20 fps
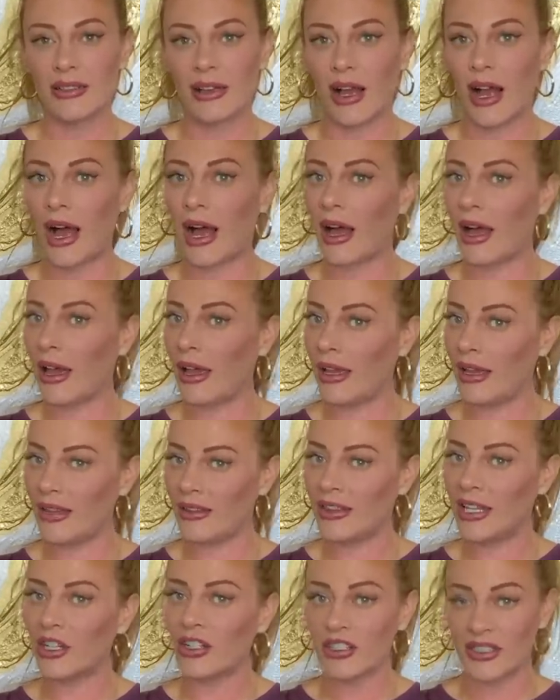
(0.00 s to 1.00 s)
I
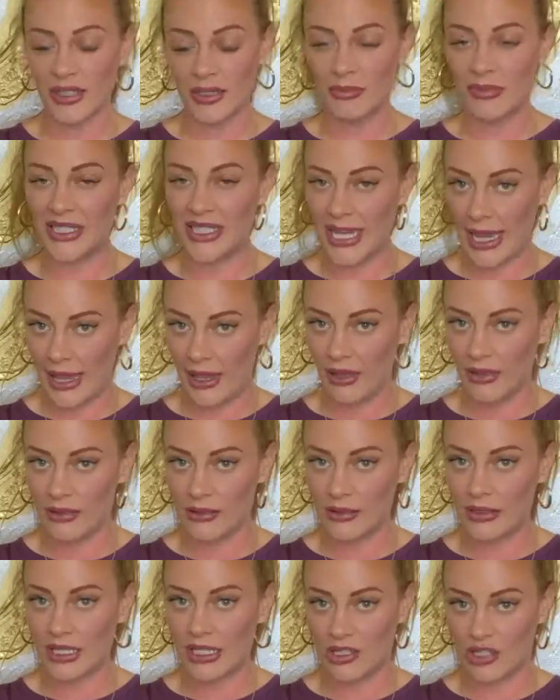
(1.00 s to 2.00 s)
there's some
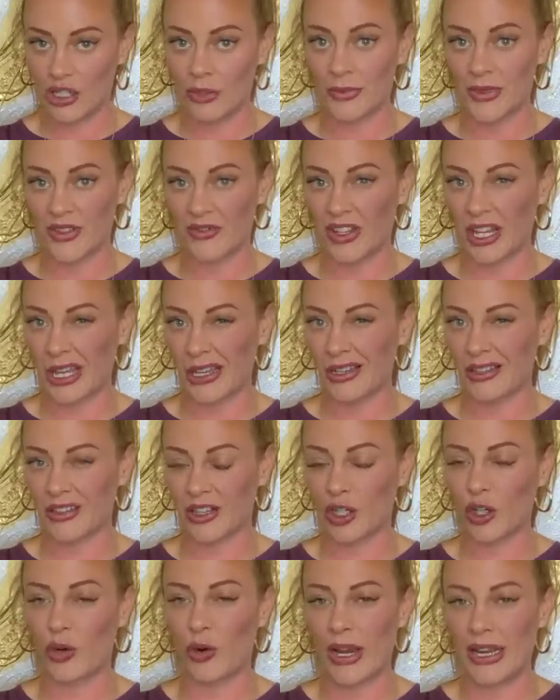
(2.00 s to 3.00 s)
tells in terms of like the
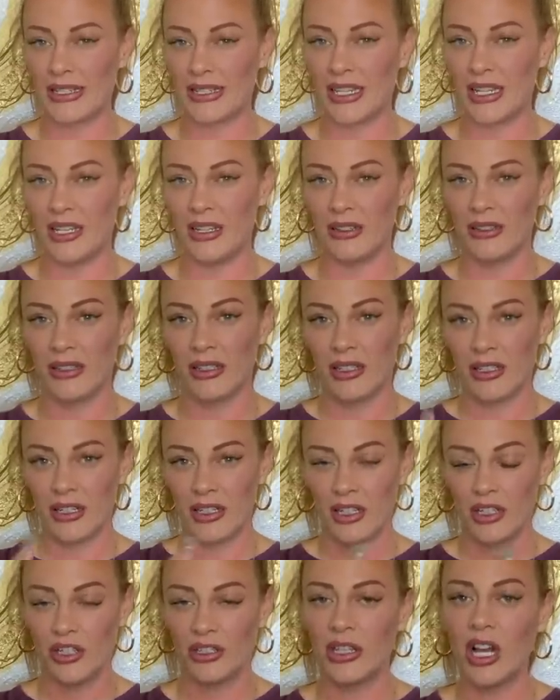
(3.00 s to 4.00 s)
crazy,
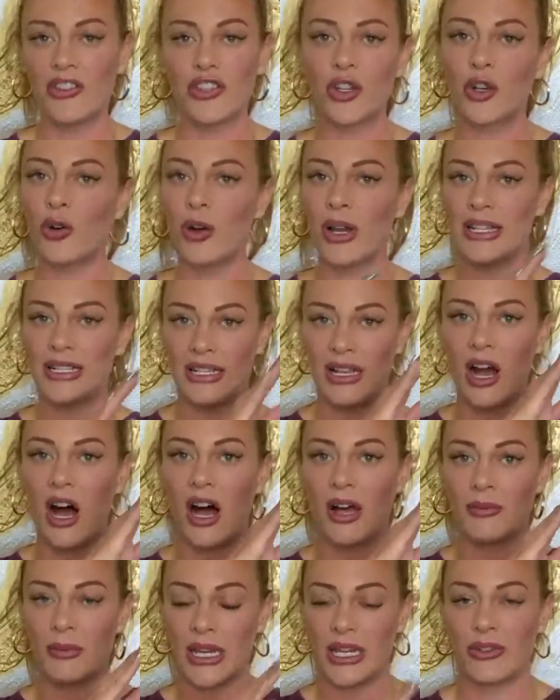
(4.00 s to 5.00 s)
not the crazy
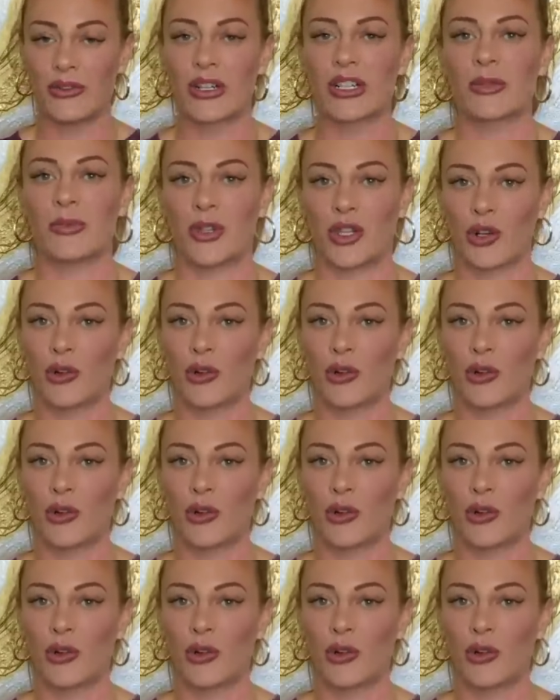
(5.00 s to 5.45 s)
hot matrix, but the